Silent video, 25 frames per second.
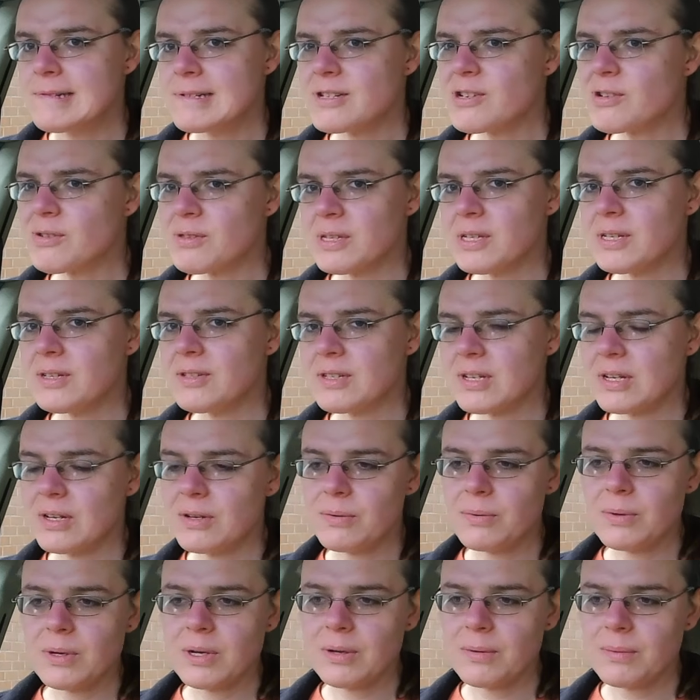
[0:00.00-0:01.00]
I don't think it's going
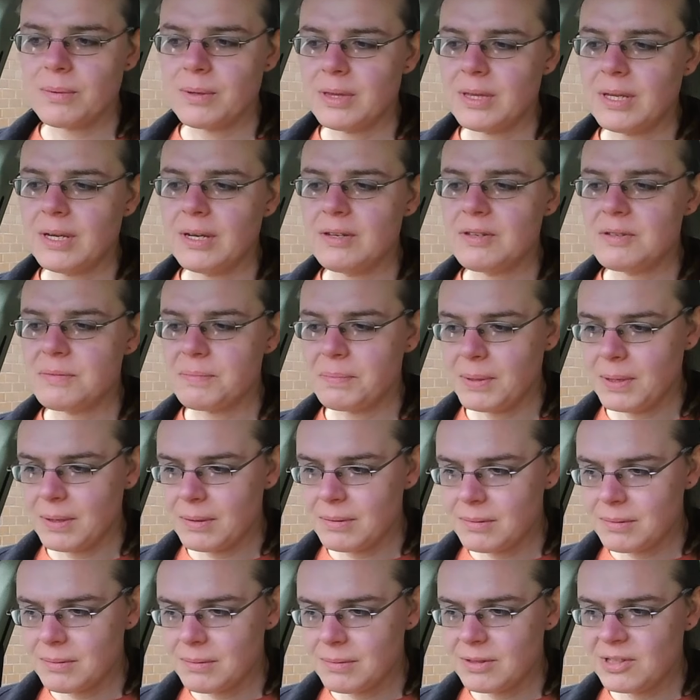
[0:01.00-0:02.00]
to work with this,
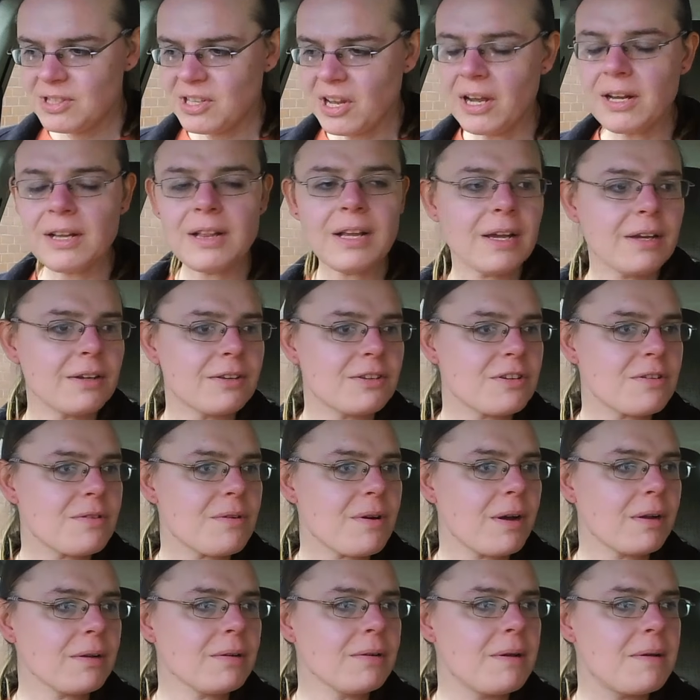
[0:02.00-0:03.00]
but side lights
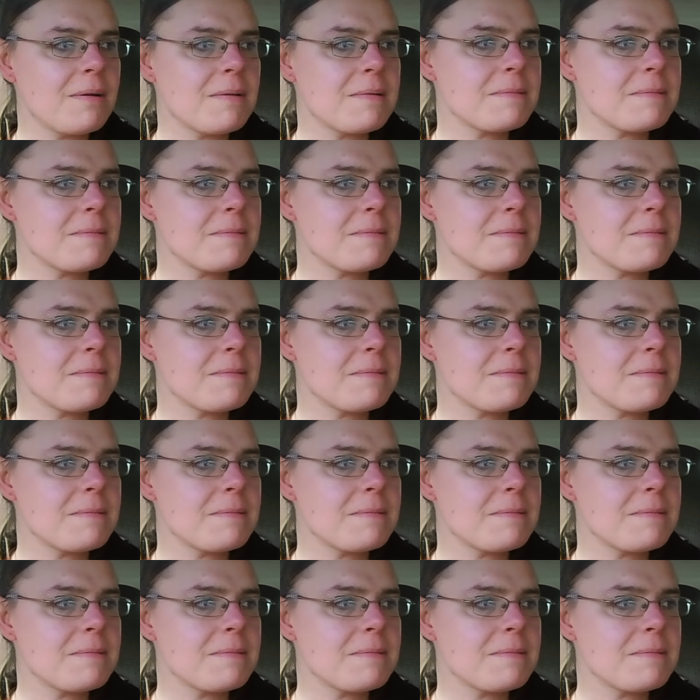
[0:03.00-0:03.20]
are on.